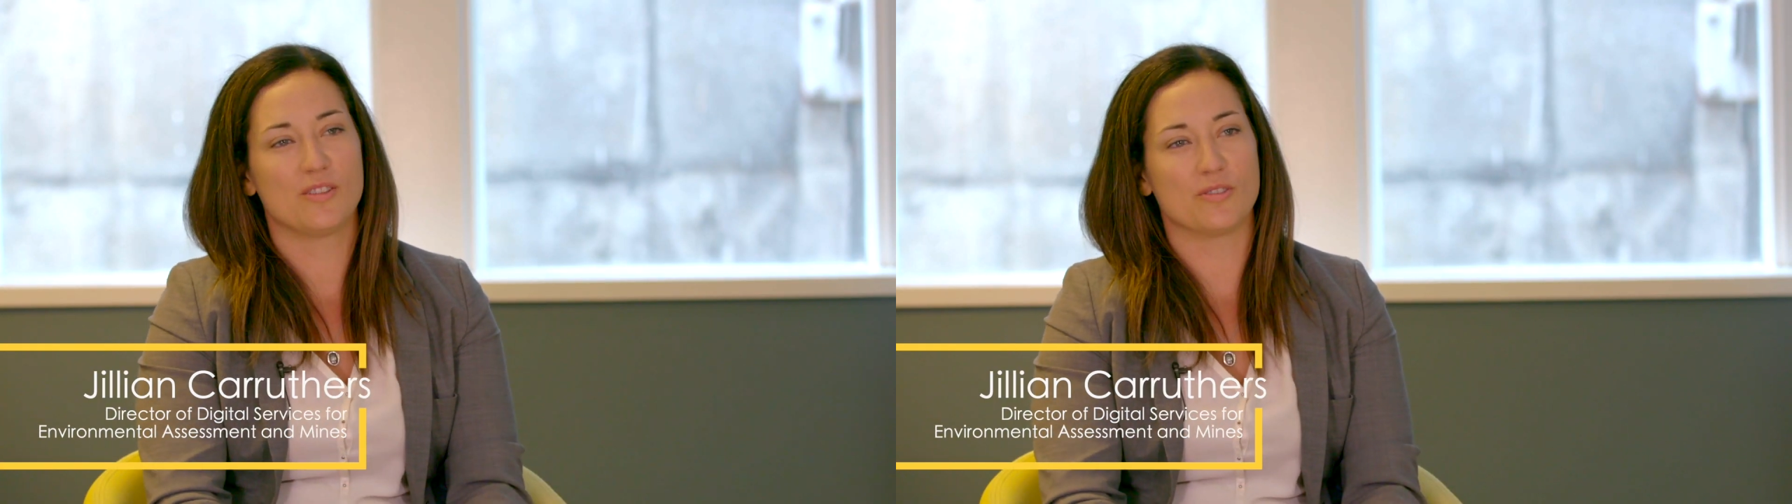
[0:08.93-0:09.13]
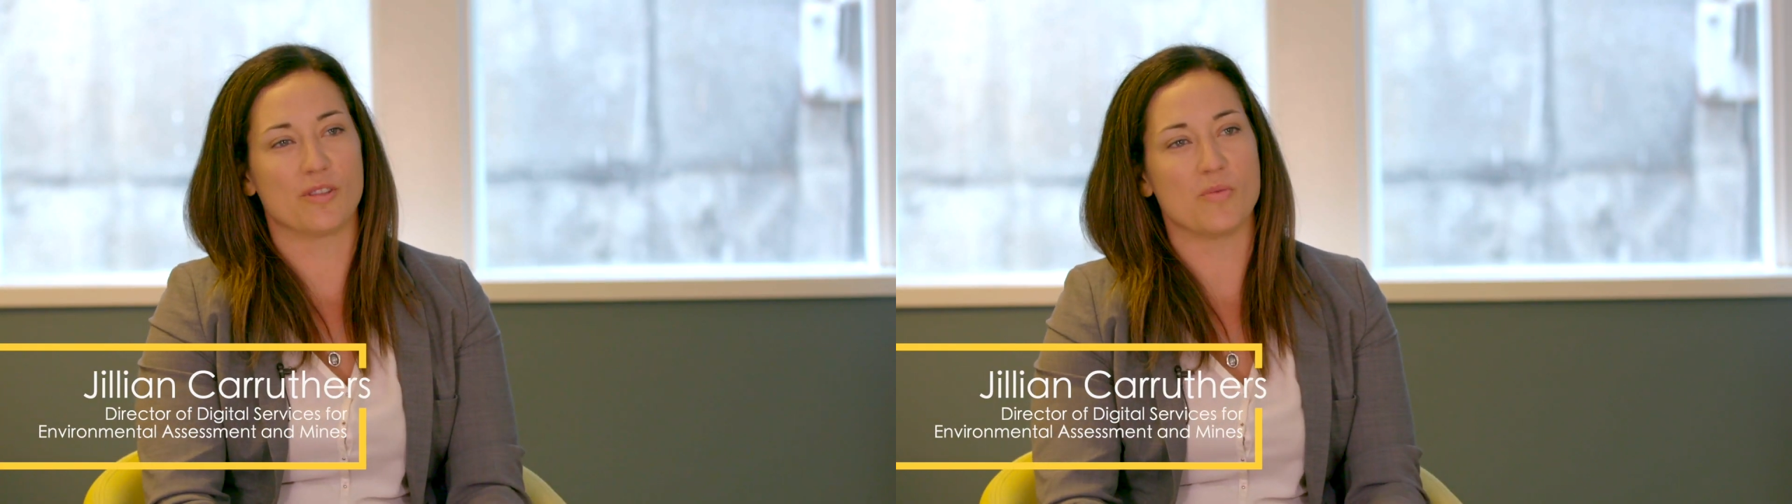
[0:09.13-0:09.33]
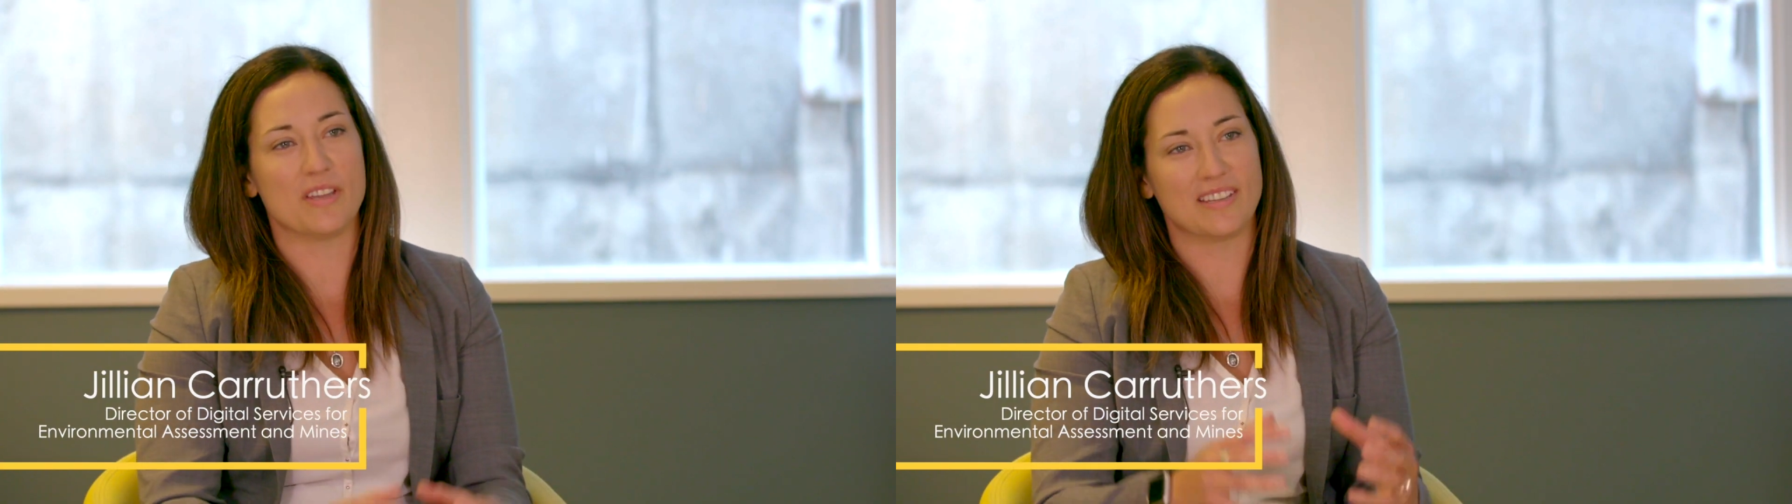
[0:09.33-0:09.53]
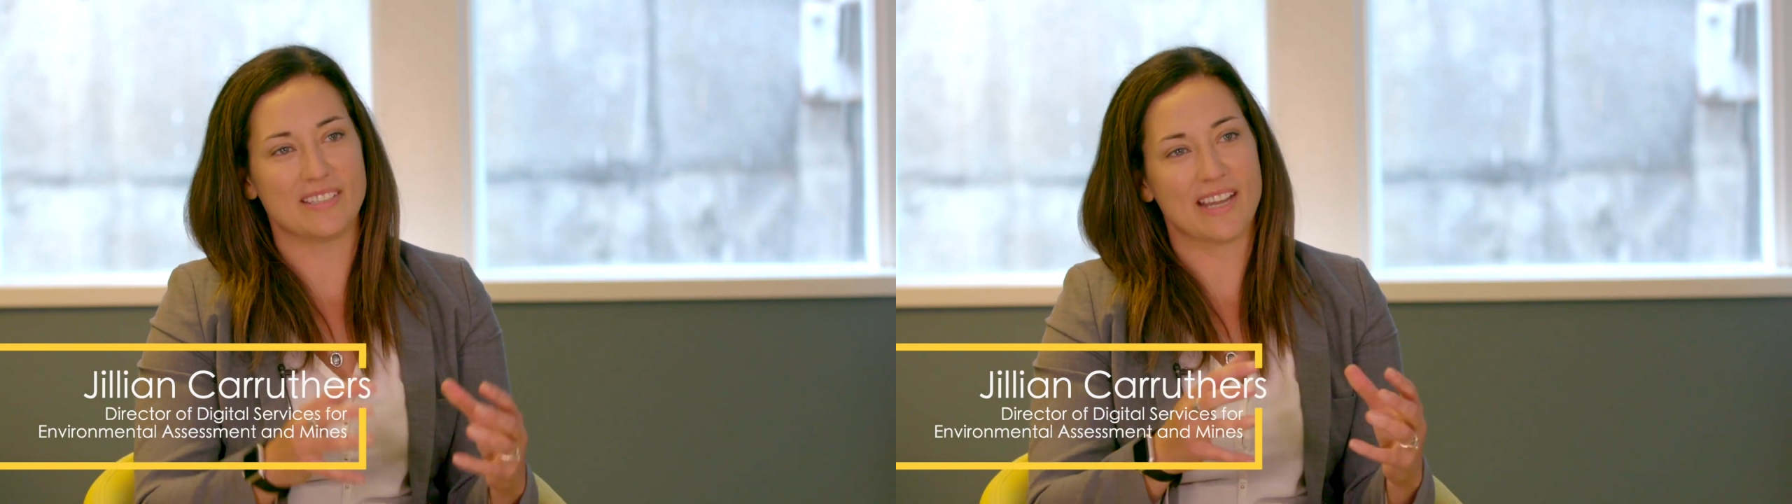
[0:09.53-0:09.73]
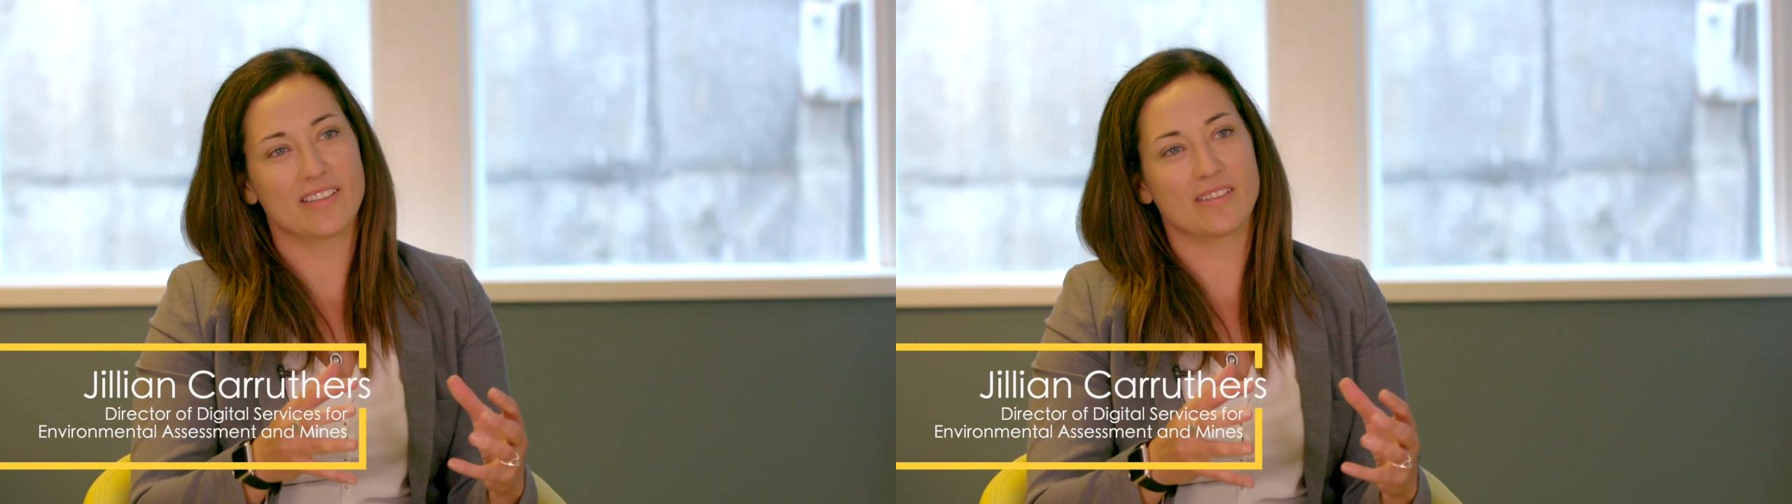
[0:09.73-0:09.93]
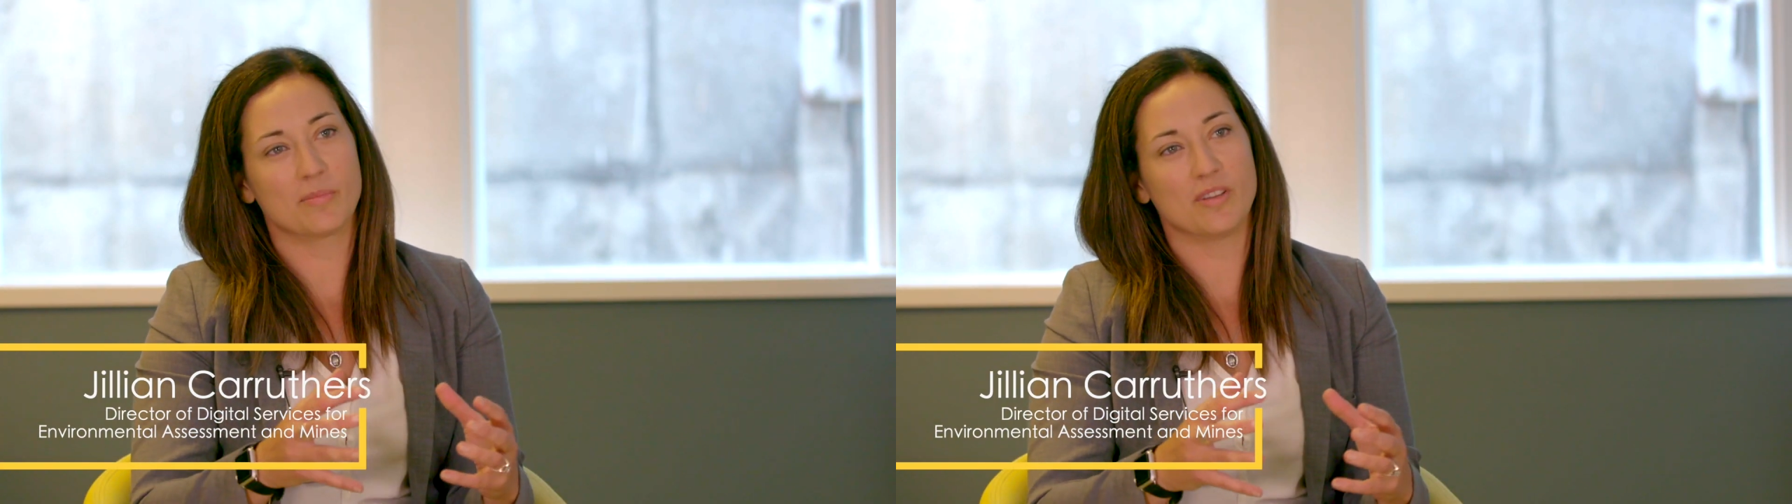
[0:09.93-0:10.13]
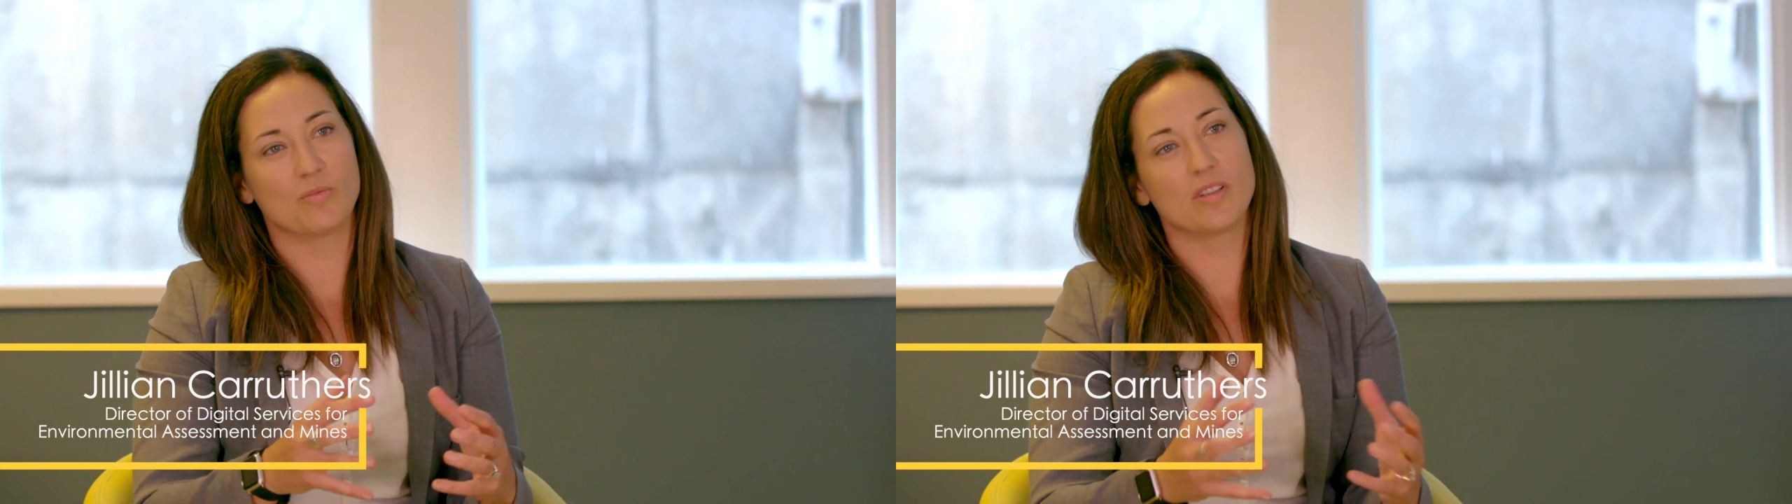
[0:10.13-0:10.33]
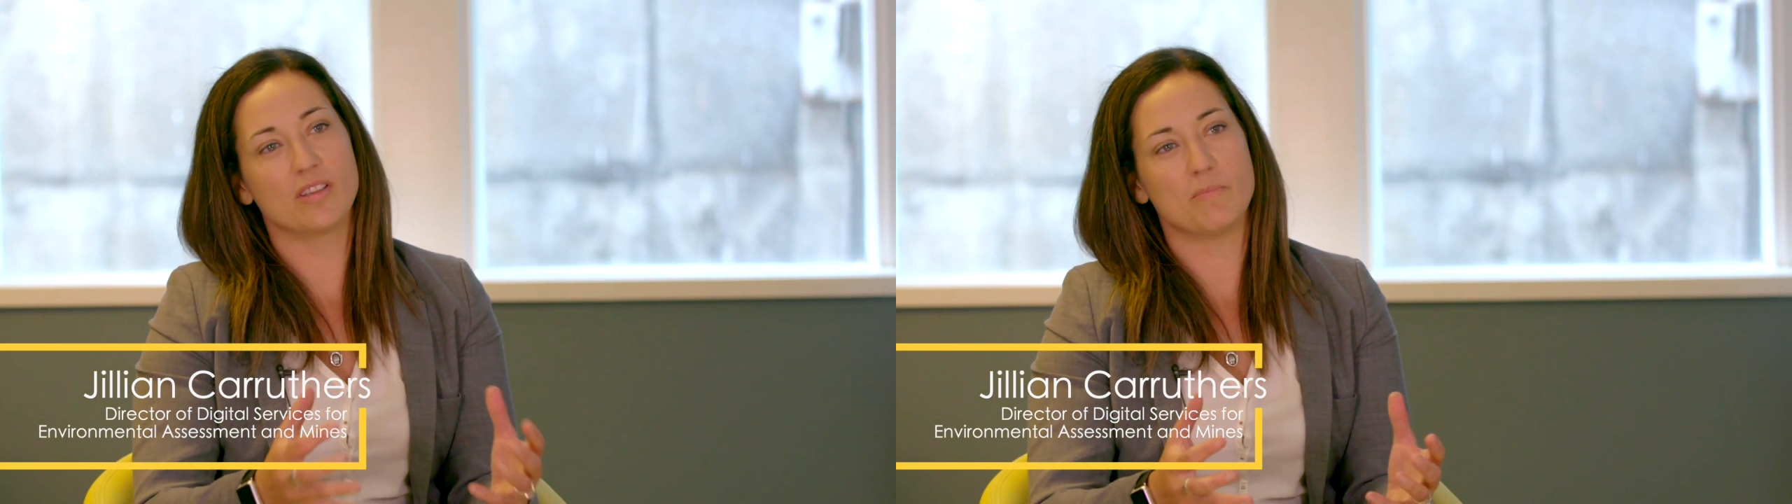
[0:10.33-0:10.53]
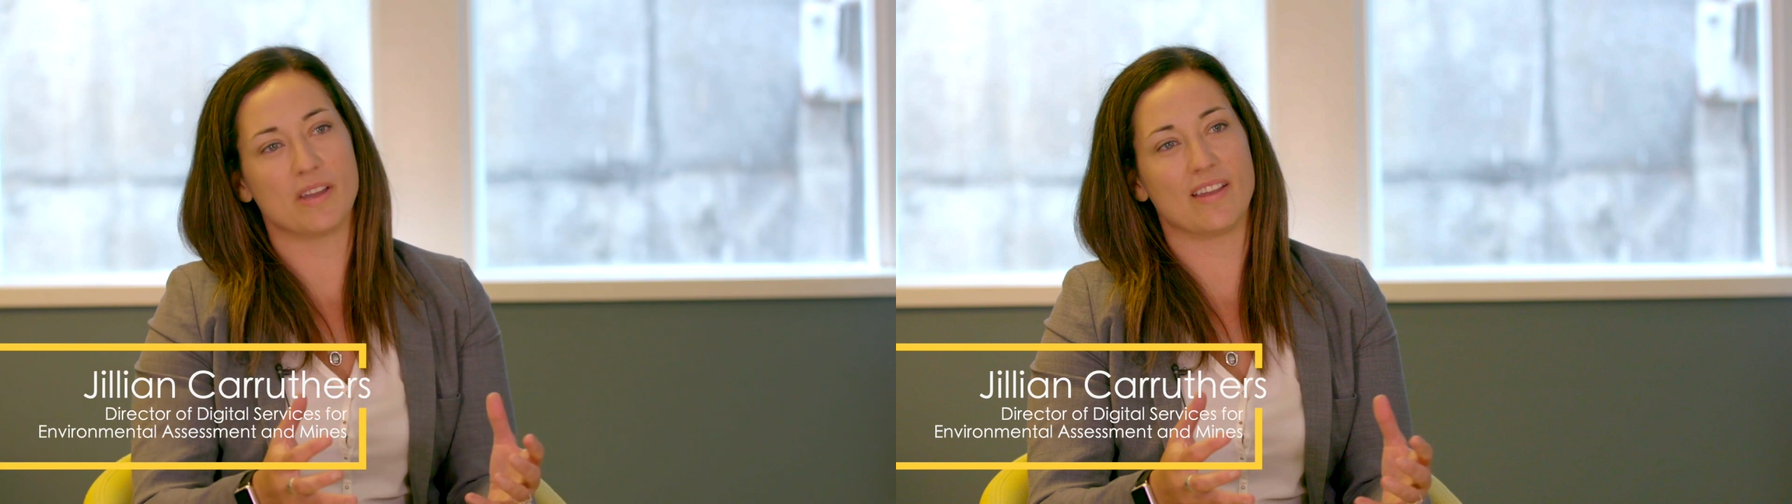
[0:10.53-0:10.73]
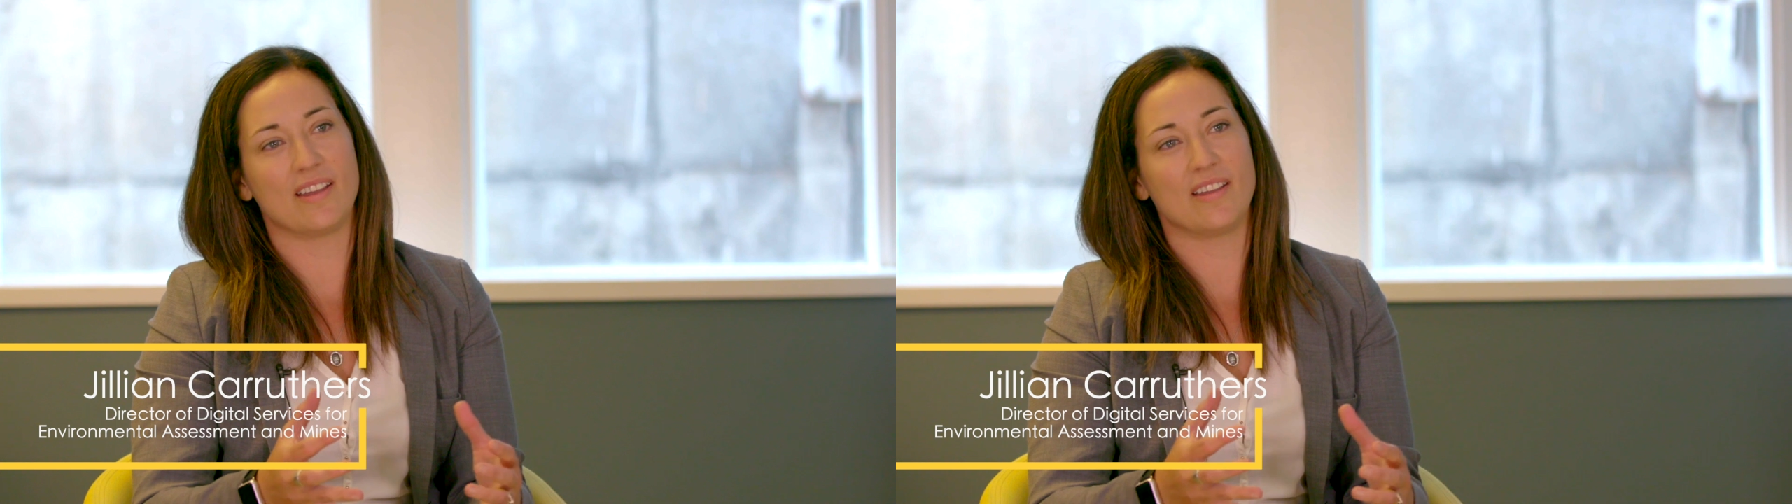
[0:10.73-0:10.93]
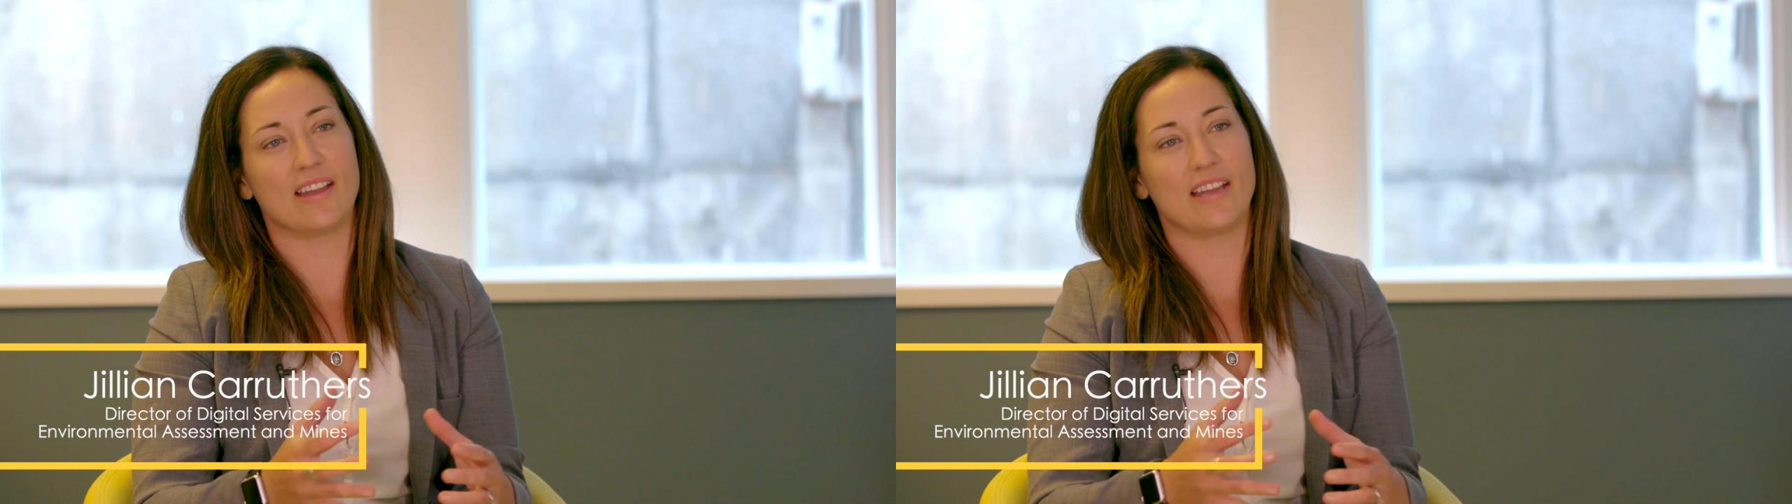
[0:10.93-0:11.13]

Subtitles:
so that we can take something really big